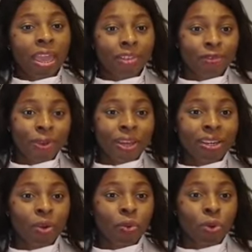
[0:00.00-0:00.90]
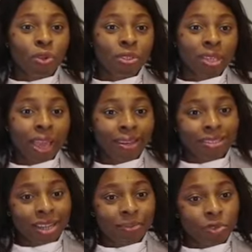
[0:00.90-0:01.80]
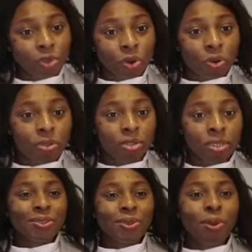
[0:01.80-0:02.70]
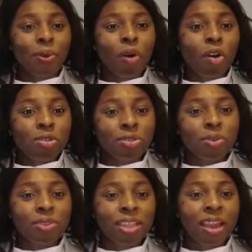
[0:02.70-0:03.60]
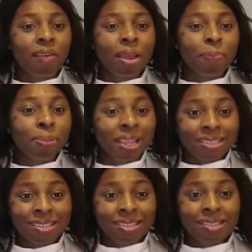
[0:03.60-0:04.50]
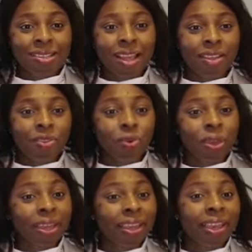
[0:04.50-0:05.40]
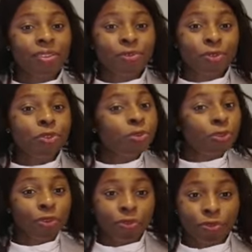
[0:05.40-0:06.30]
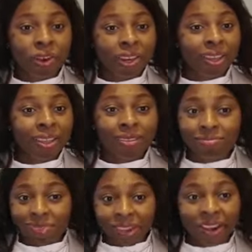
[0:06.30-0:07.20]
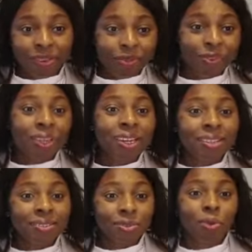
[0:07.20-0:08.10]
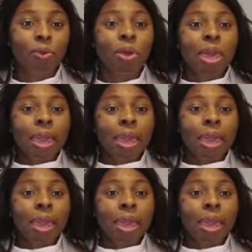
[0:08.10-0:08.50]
and find out what items cost. So also there are places that you can get food for free here in Finland. So